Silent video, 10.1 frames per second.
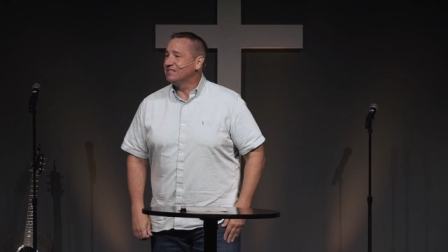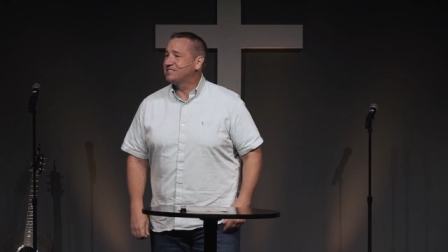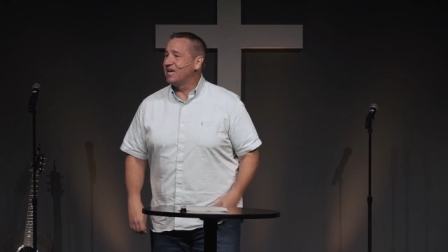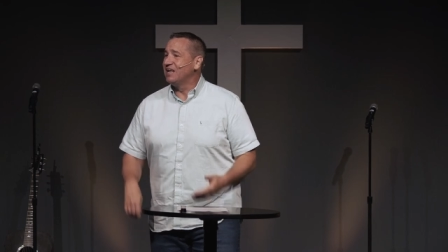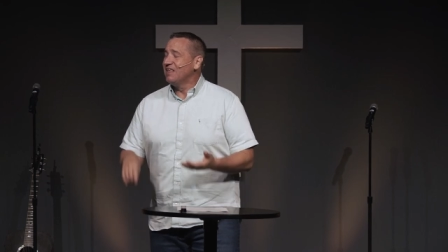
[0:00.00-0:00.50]

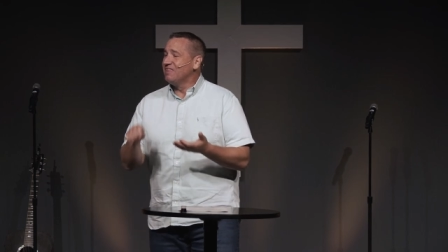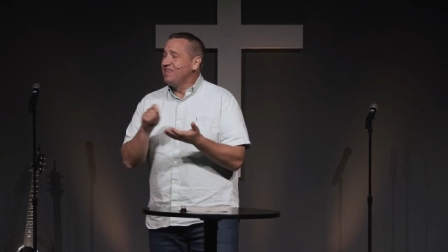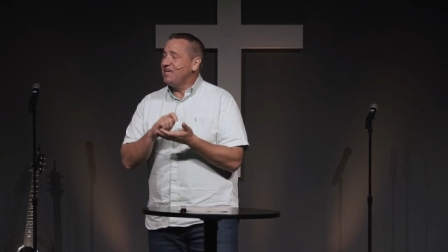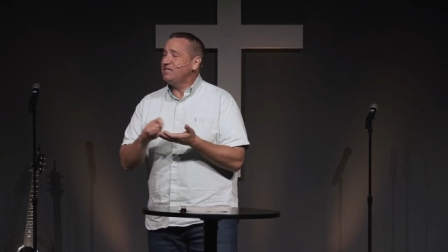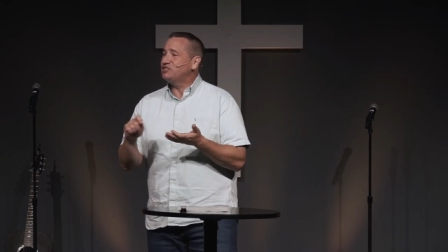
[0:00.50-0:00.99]
said,
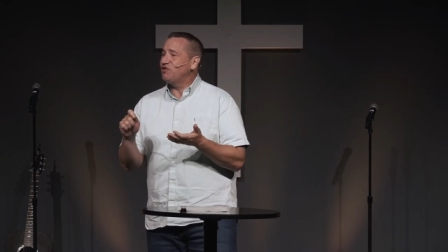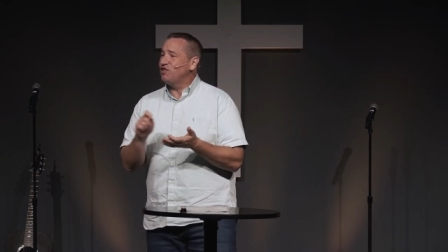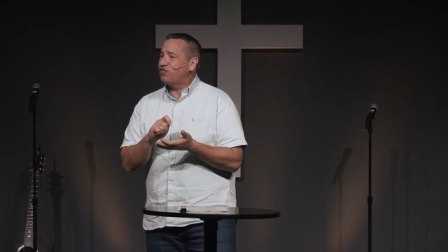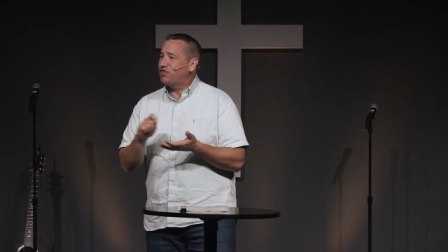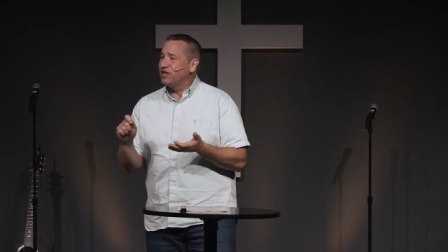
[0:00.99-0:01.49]
These are the
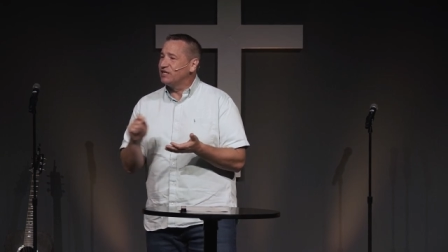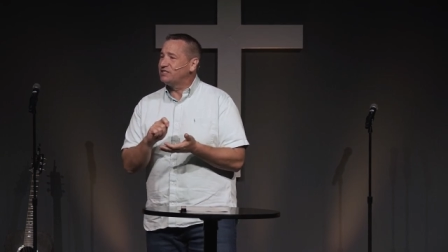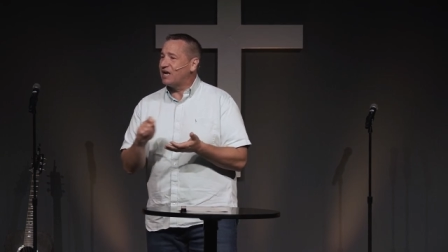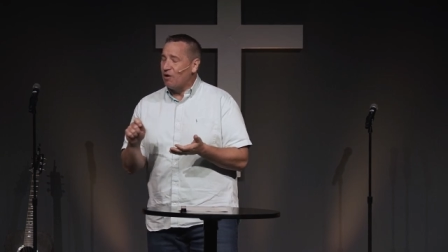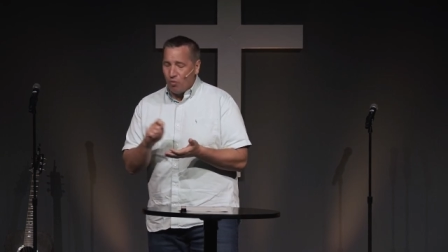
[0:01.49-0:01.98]
things
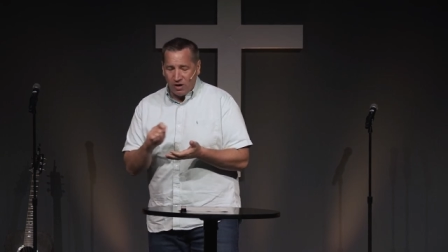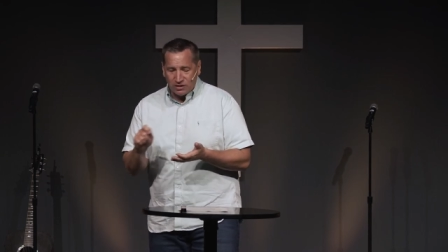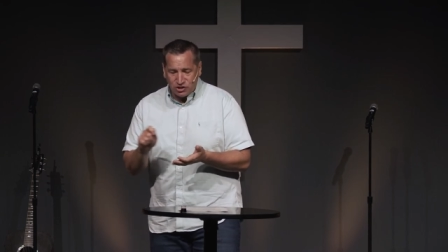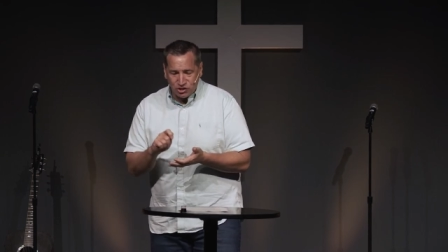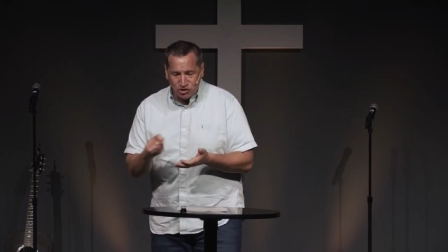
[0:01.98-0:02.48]
that I want
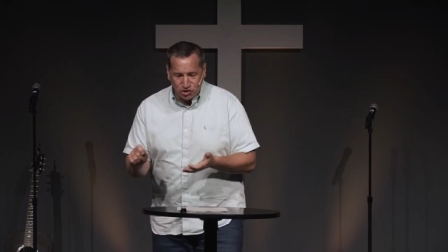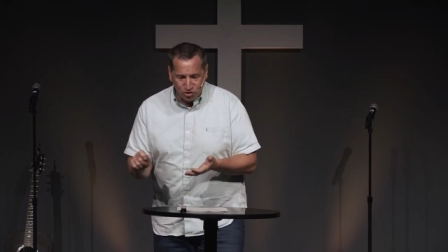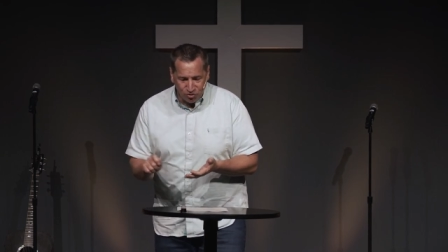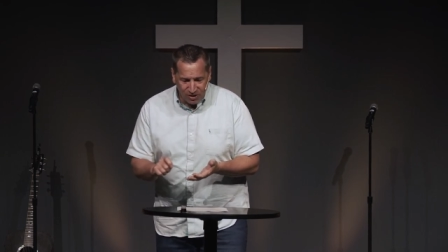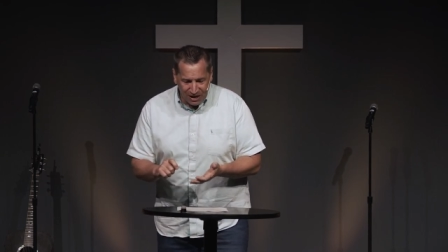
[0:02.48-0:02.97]
to
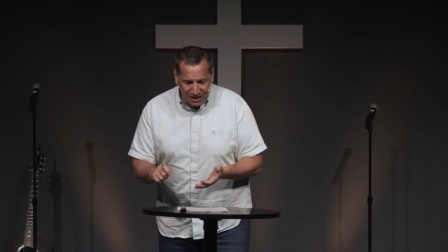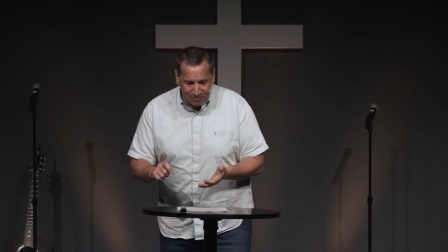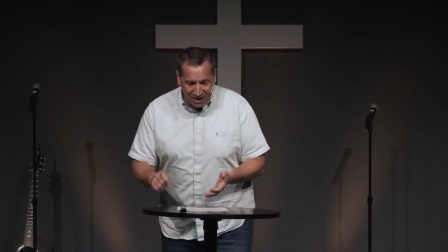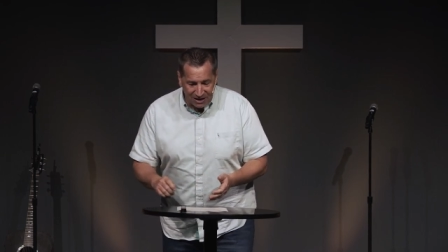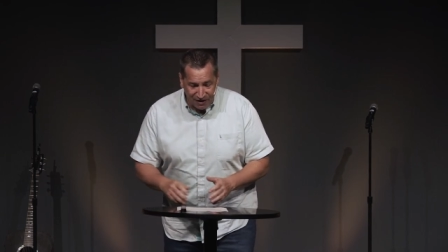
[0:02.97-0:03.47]
do in
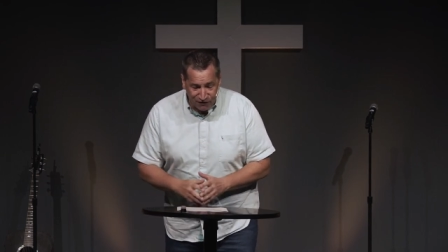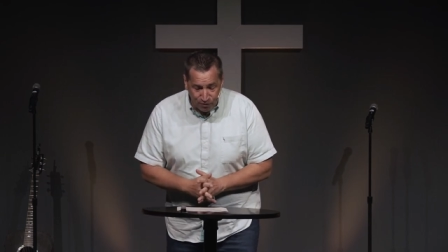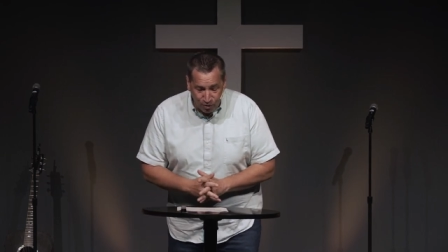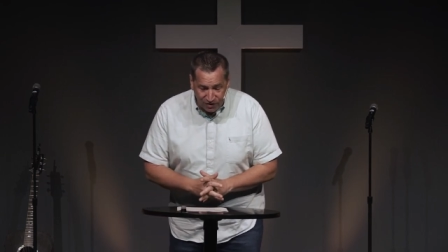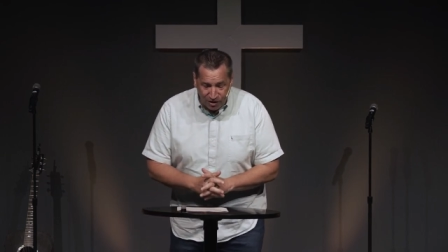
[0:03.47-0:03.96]
my life. He
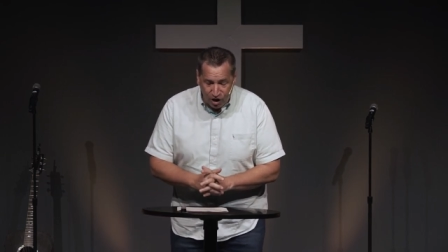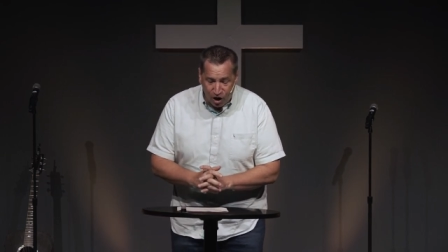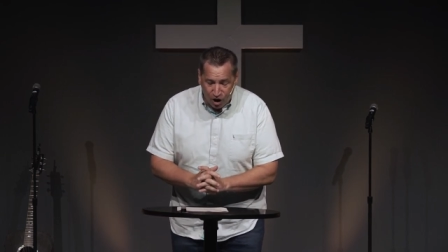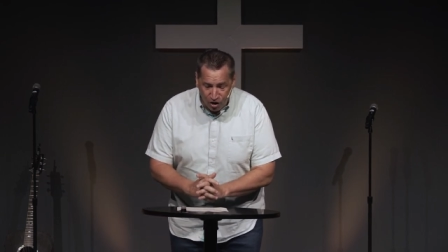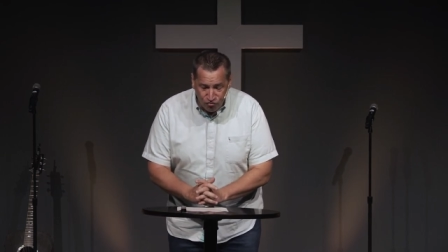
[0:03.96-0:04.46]
wrote down
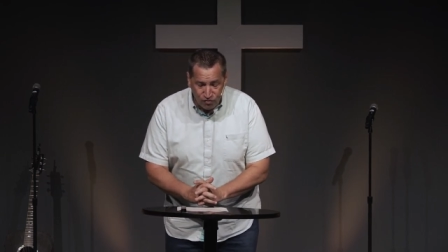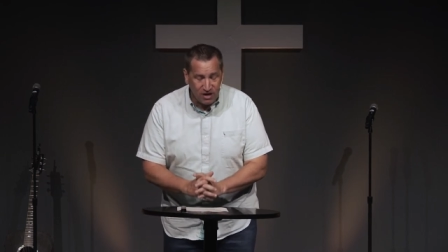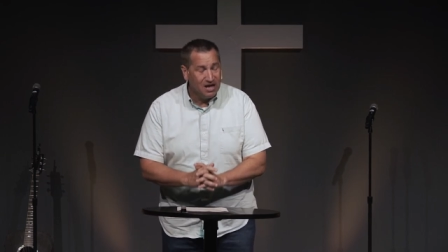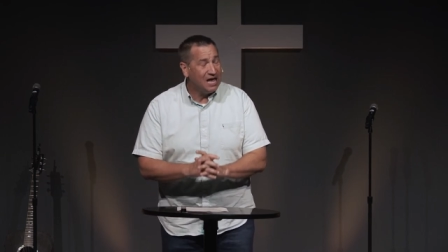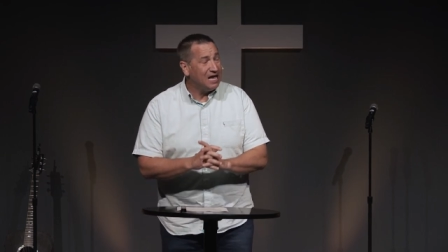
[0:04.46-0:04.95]

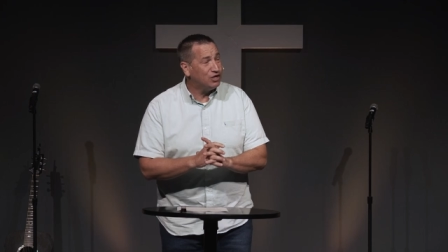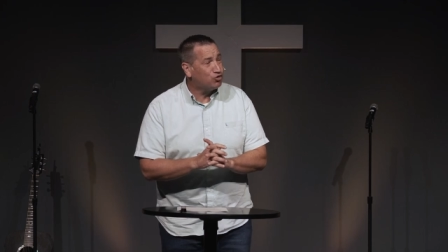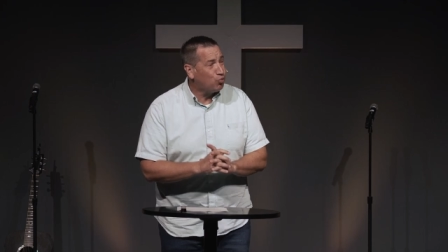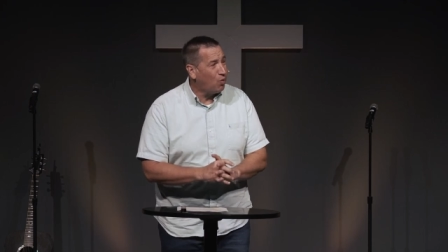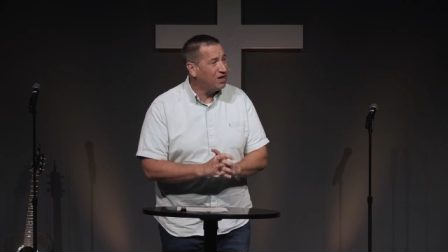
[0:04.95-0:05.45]

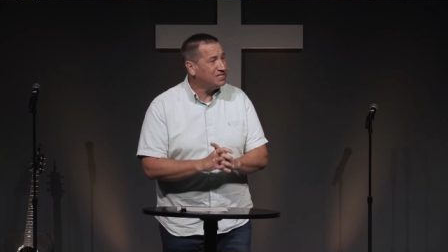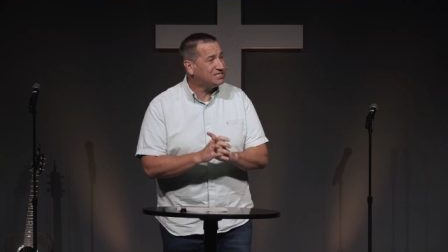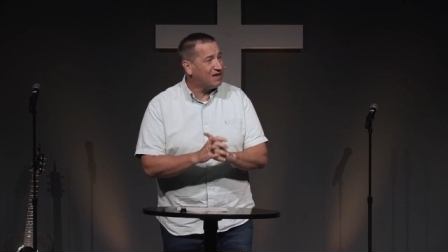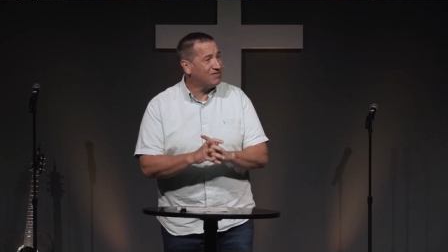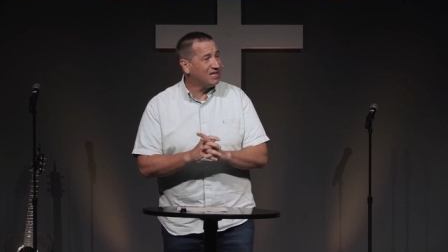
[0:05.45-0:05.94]

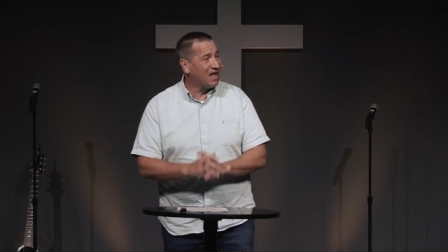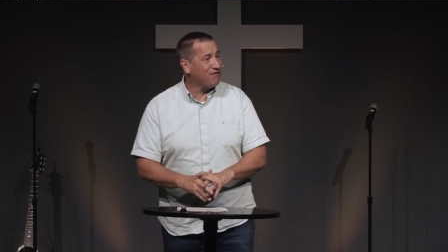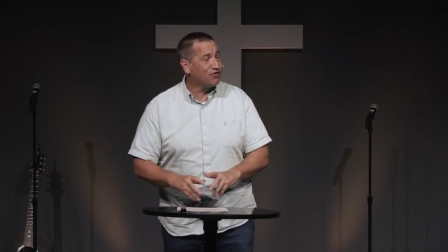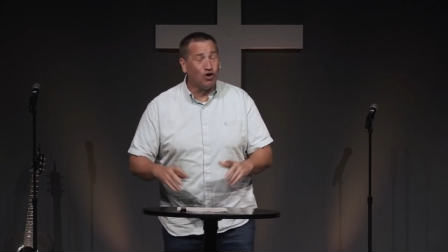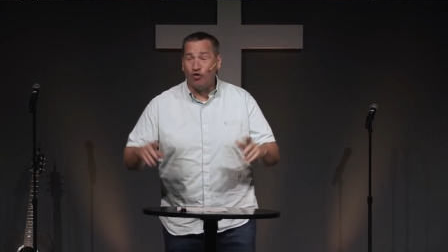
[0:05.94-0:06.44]
127
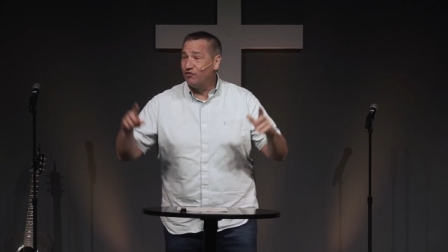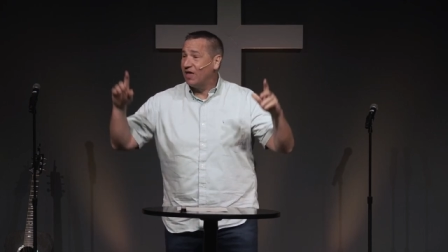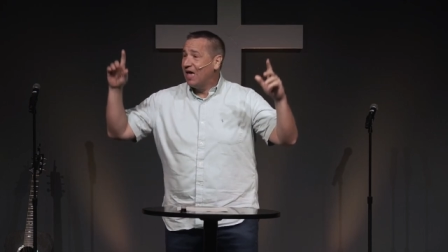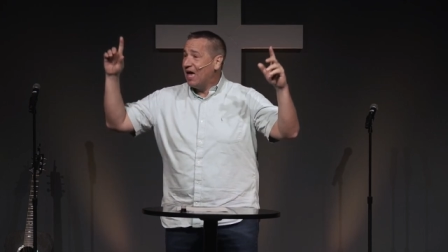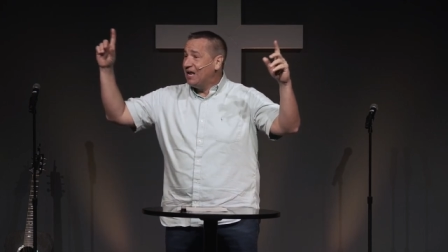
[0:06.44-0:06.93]
life goals
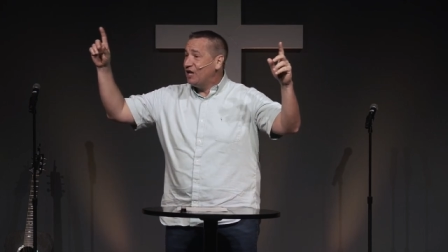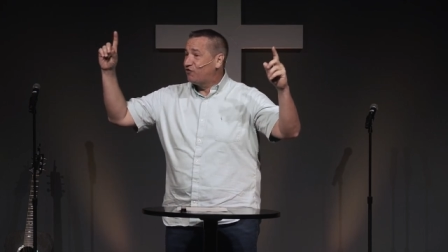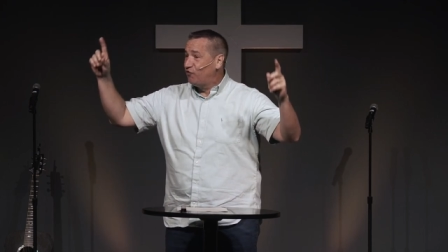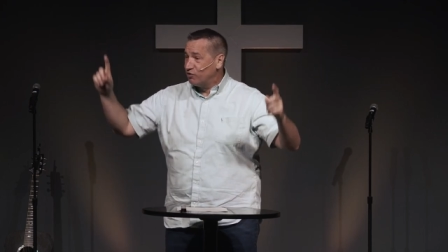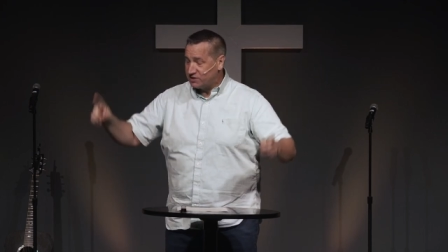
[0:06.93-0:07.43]
at age
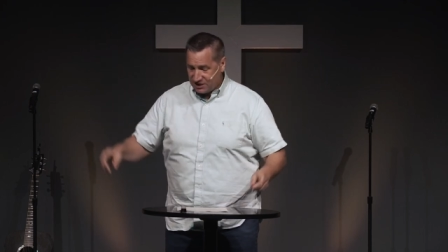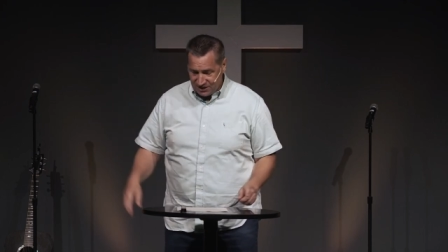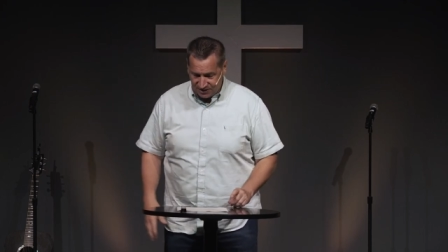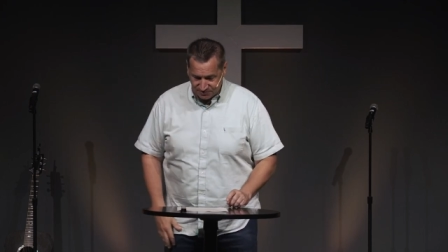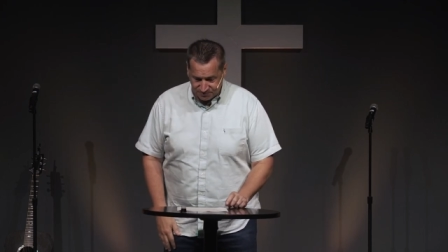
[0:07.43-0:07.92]

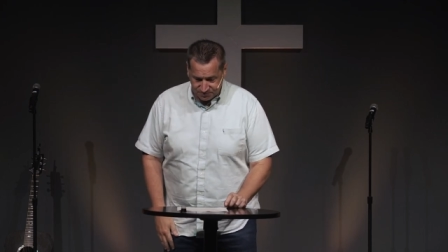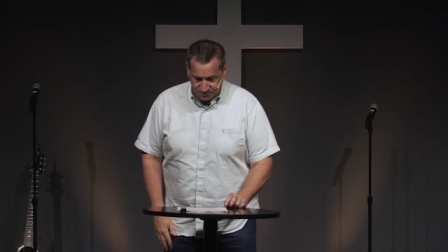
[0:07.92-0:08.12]
14.